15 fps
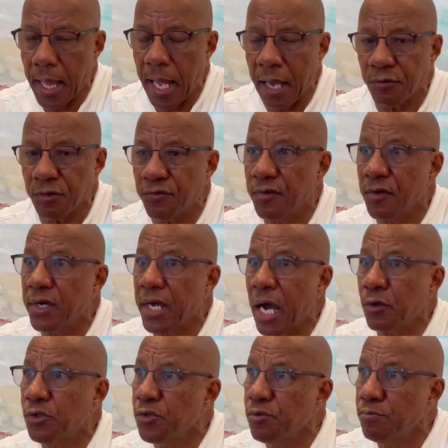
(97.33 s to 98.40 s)
I was very
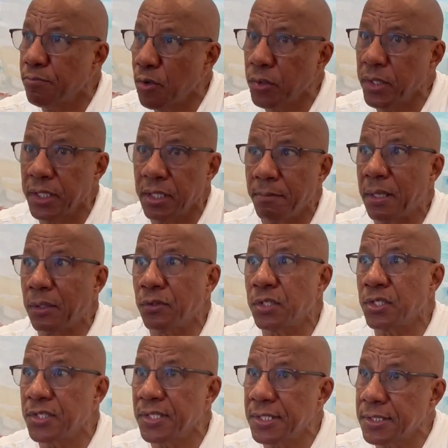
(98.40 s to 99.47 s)
outspoken about the
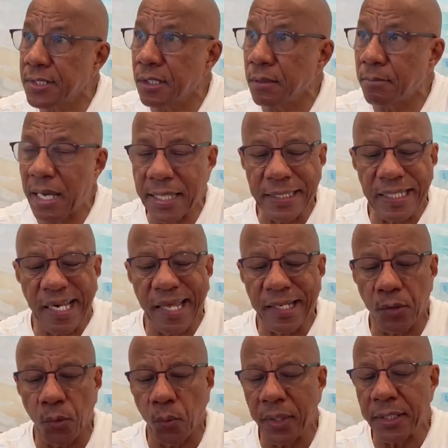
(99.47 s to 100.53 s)
system. I didn't like
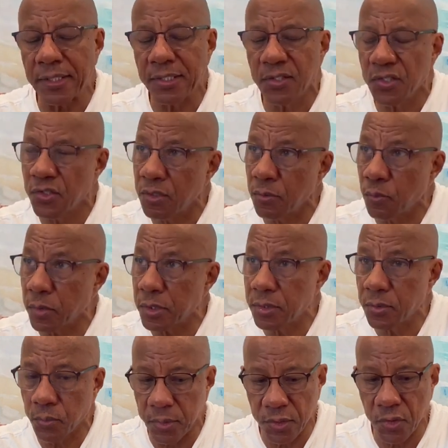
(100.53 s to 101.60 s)
the way the system
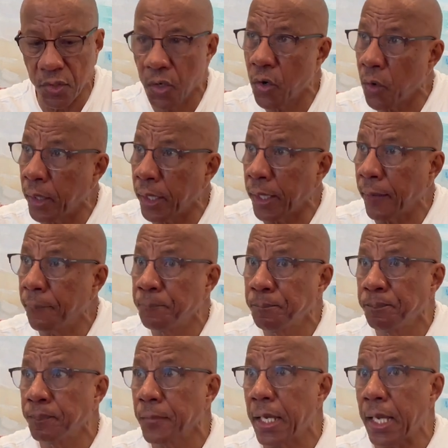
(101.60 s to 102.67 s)
was going.
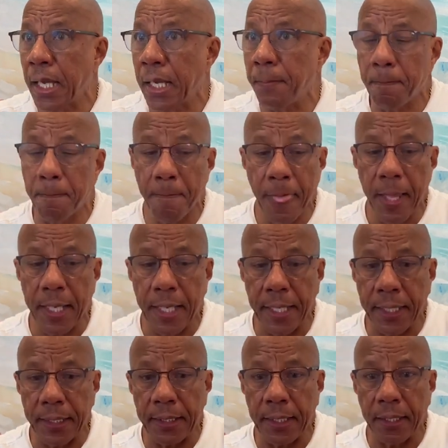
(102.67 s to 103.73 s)

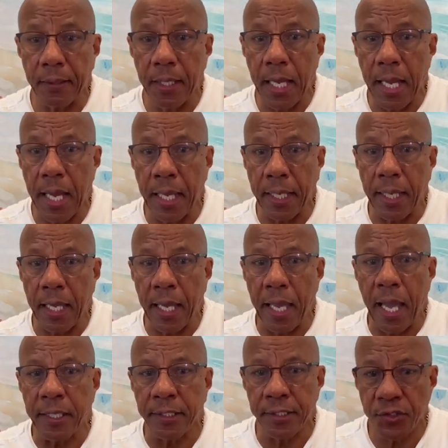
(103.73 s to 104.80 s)
And
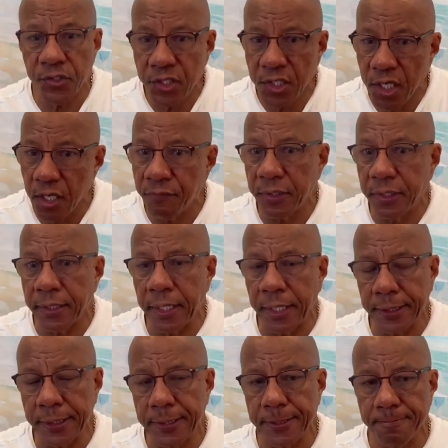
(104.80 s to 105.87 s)
I discovered that
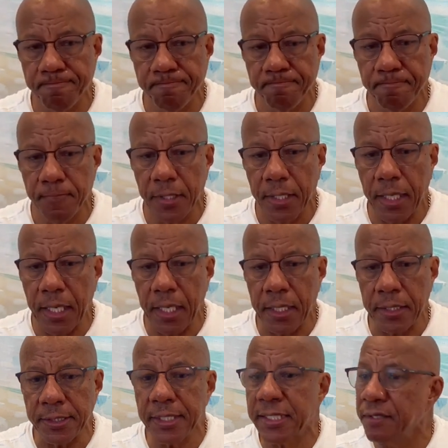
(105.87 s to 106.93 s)

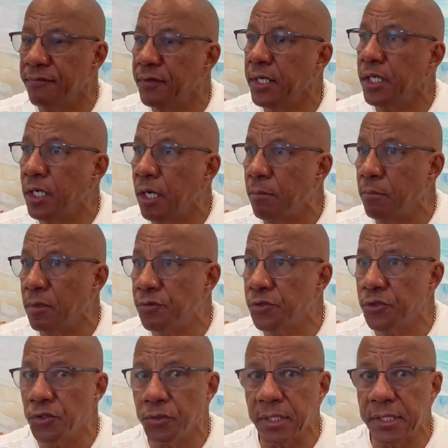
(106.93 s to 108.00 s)
a significant number of
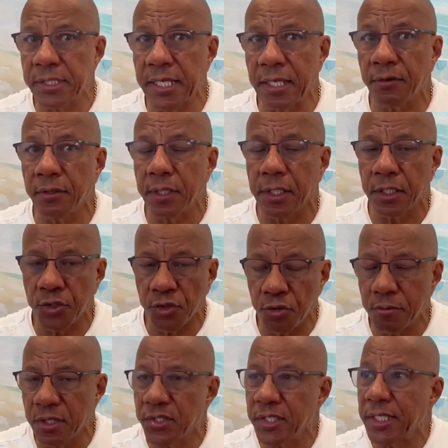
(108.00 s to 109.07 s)
students had
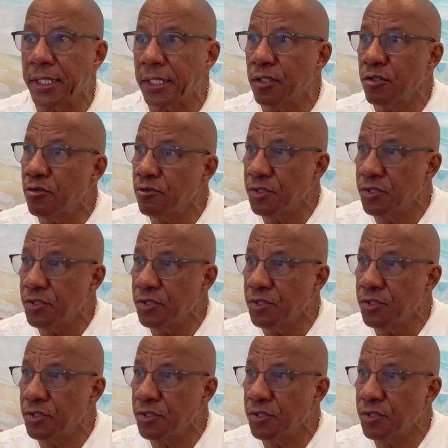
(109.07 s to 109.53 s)
numeracy and